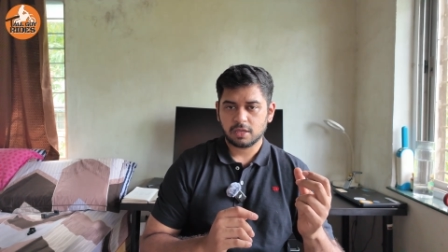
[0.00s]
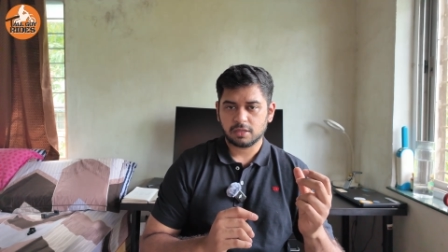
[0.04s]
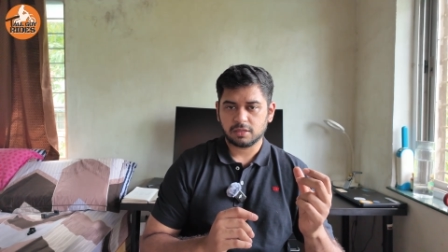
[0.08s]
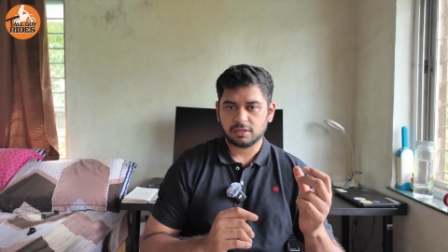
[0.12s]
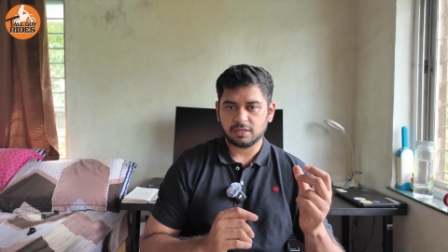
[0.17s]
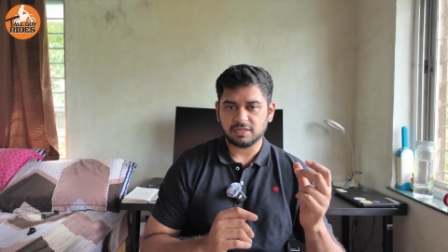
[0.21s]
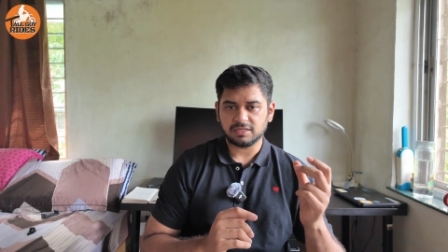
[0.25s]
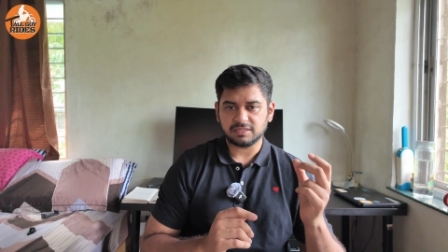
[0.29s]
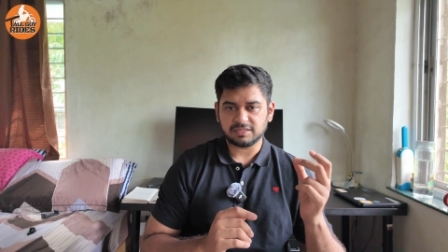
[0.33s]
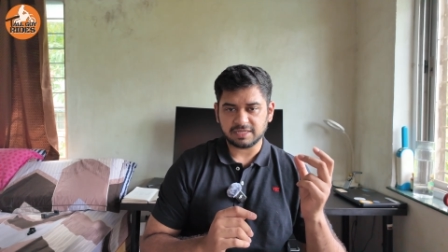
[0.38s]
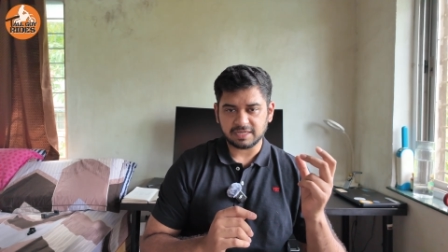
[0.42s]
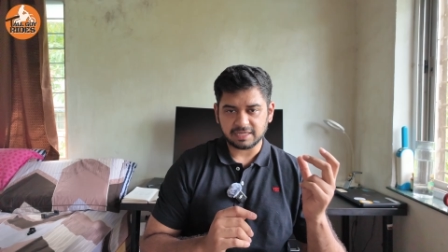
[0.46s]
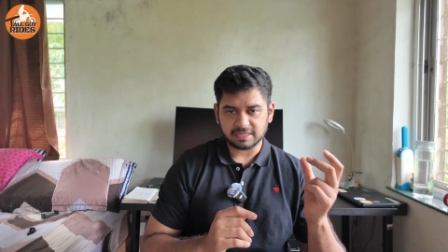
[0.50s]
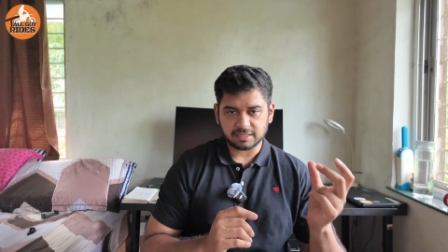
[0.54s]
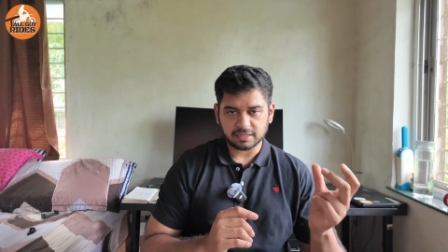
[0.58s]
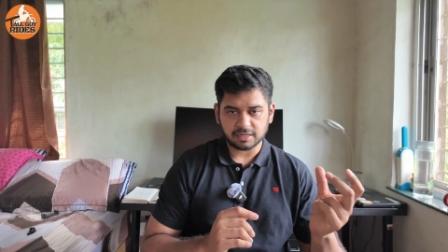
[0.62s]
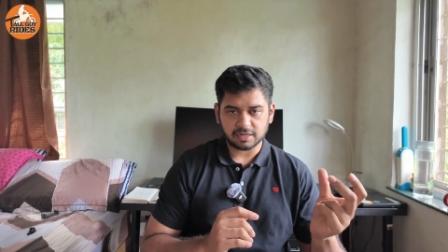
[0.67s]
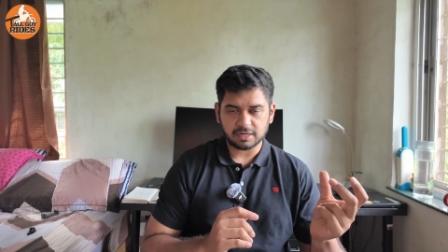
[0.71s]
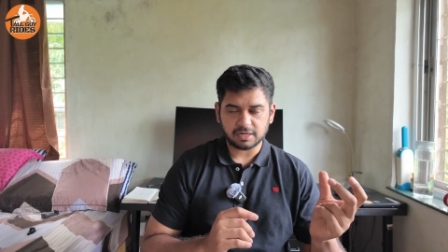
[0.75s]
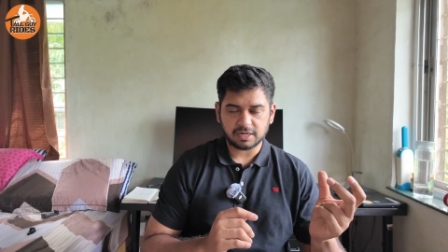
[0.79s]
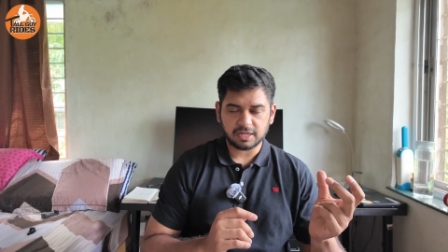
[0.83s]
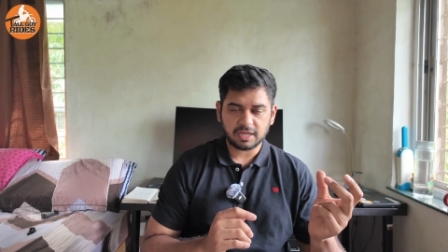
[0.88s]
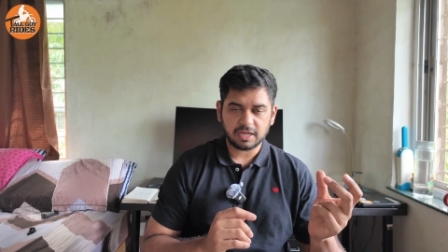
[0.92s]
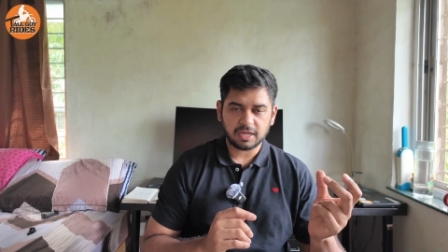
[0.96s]
the
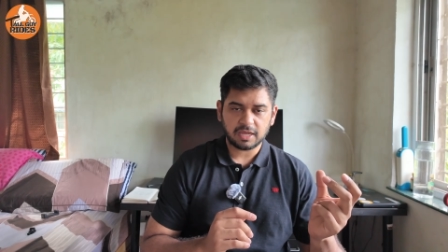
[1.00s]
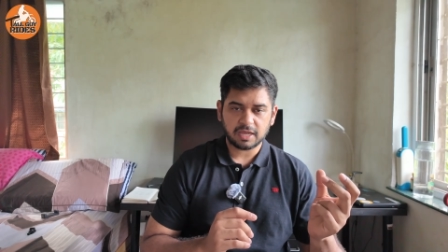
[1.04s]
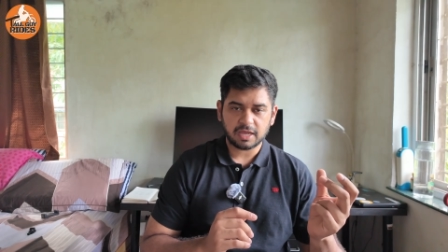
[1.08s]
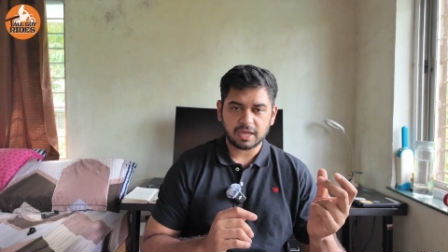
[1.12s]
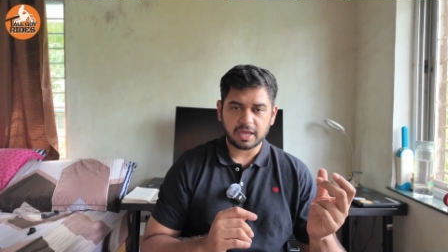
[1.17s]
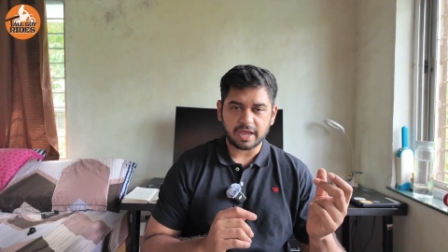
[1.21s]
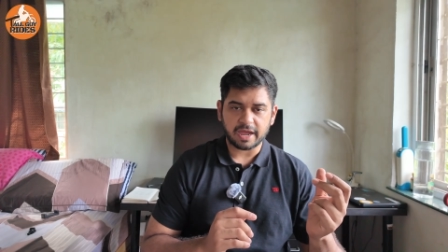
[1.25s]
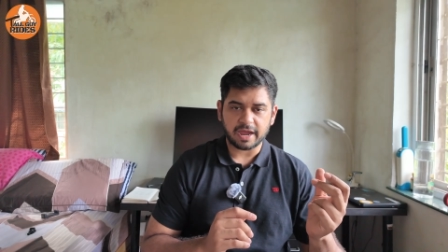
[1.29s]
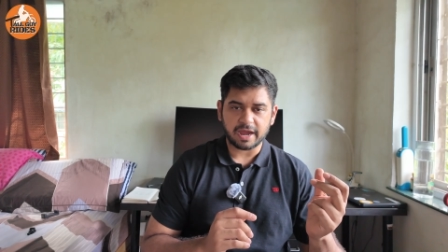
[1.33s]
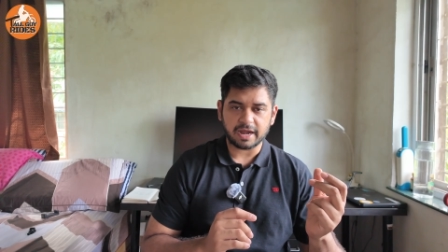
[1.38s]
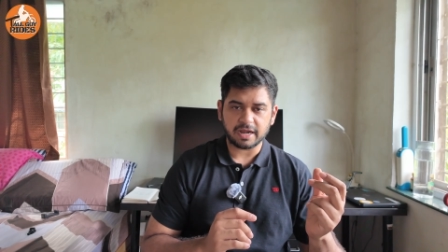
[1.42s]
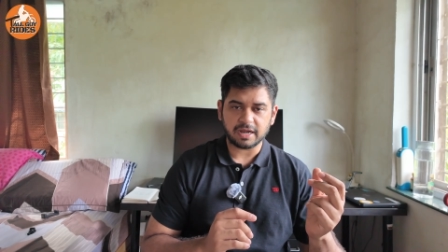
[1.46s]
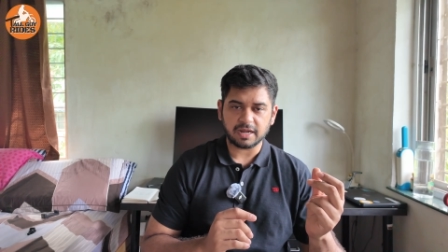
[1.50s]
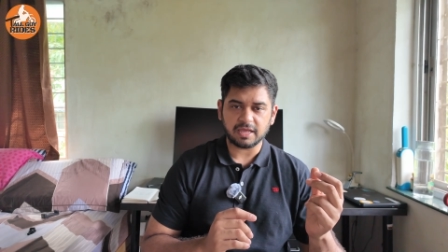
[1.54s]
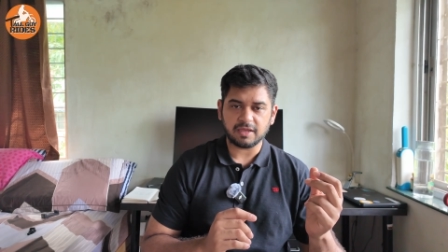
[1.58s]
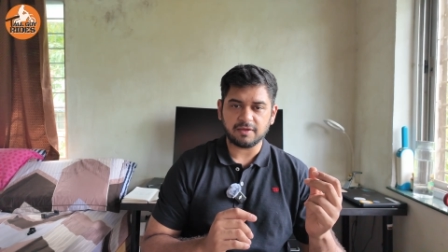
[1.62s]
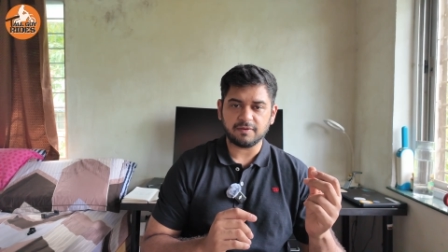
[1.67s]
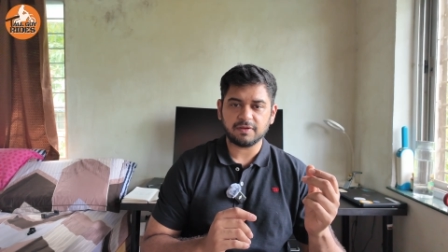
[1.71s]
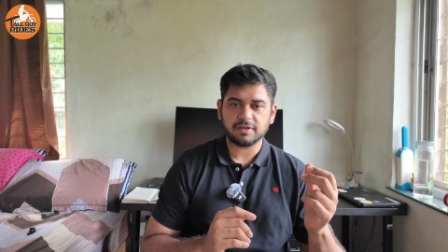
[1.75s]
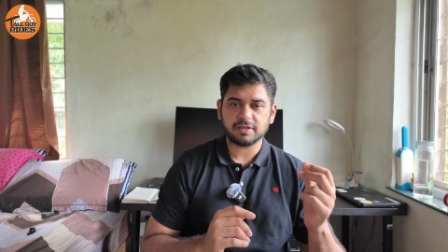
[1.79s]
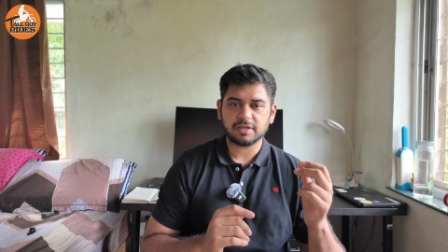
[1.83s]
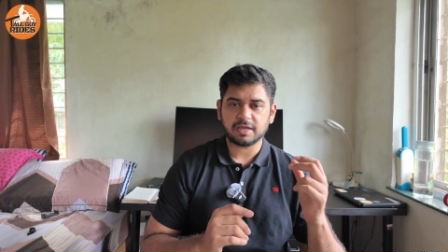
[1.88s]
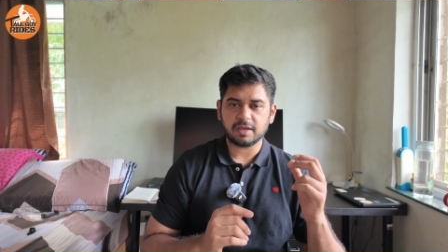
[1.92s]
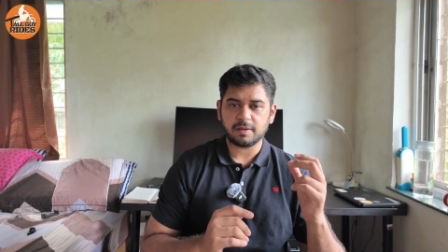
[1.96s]
C30, and
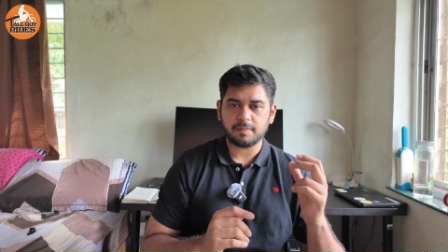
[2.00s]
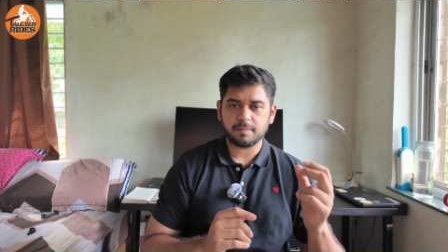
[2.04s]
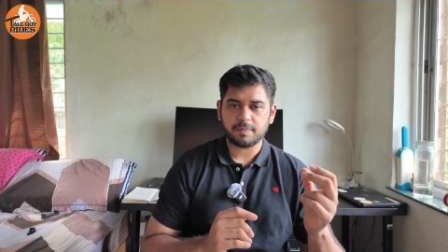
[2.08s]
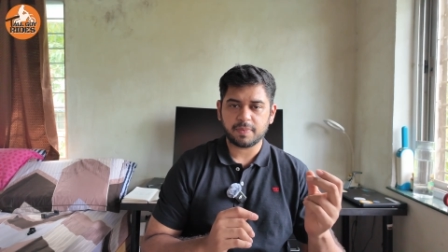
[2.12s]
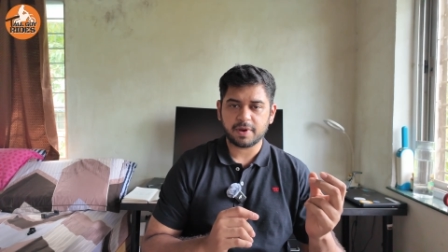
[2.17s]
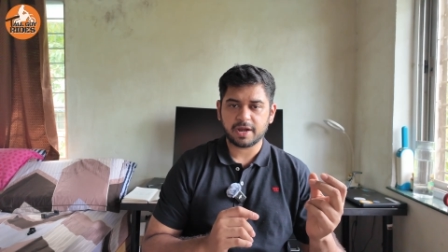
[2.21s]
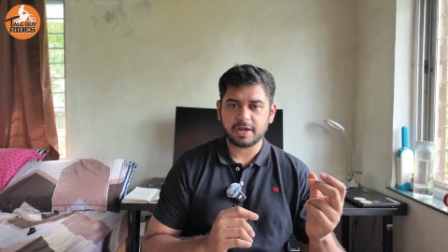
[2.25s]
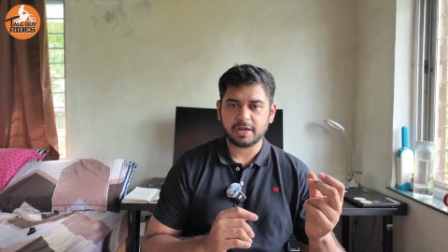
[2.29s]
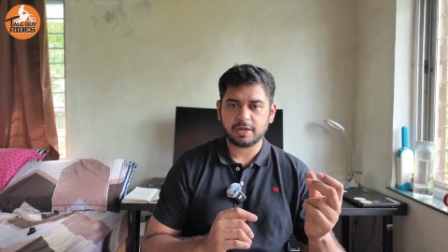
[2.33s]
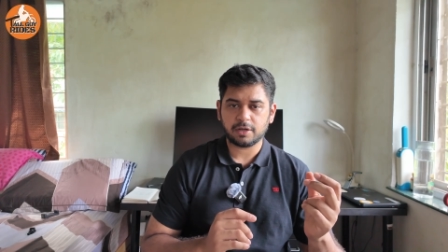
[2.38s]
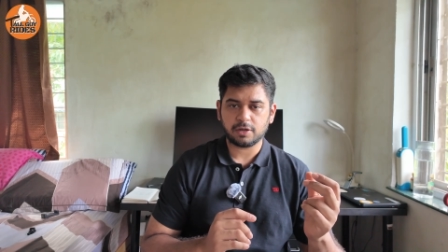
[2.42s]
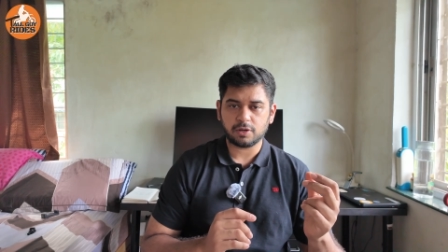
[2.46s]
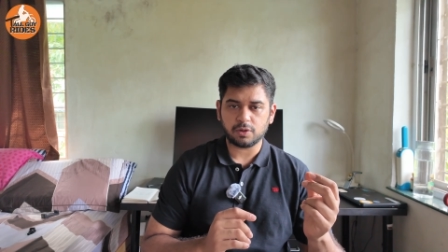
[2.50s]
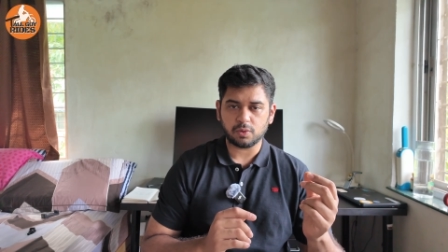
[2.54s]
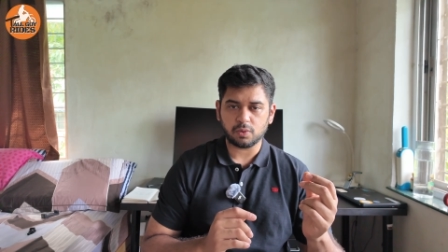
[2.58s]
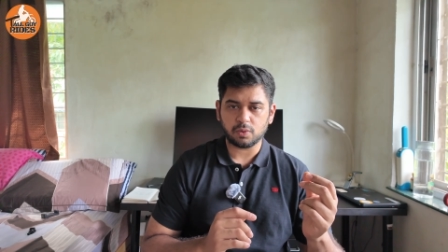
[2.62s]
even compared